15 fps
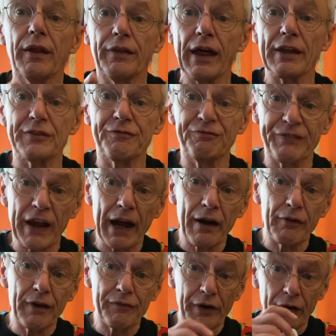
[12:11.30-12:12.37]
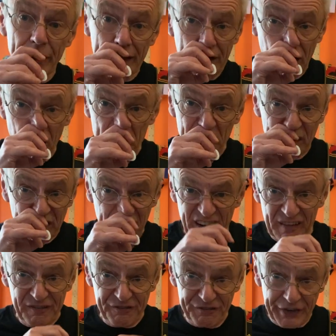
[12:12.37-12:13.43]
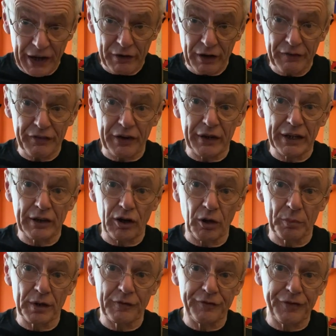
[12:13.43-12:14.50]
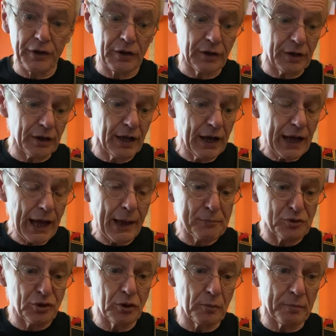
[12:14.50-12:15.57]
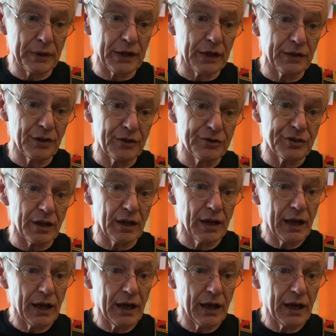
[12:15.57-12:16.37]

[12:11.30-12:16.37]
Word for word: That's very, very common, very, very common for absolute beginners